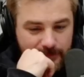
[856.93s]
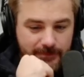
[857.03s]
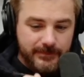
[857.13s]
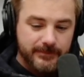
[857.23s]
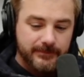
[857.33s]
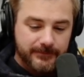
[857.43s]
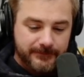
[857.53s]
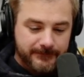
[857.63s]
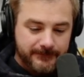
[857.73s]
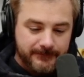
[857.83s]

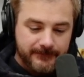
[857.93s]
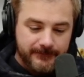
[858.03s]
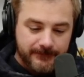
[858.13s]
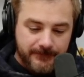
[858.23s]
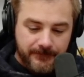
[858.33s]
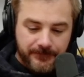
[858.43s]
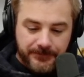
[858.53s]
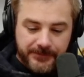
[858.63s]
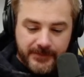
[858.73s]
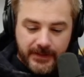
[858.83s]

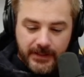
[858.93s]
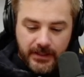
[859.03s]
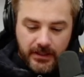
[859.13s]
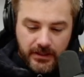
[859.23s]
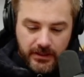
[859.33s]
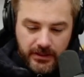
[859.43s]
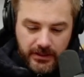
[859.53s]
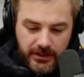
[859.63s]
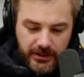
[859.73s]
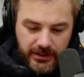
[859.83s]

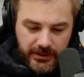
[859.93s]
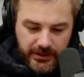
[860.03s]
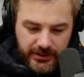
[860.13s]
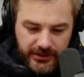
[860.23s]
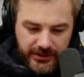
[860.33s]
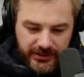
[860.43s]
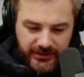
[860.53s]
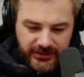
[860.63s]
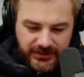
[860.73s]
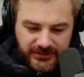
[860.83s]

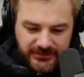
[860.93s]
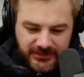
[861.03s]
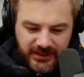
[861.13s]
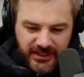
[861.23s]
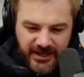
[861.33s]
[no speech]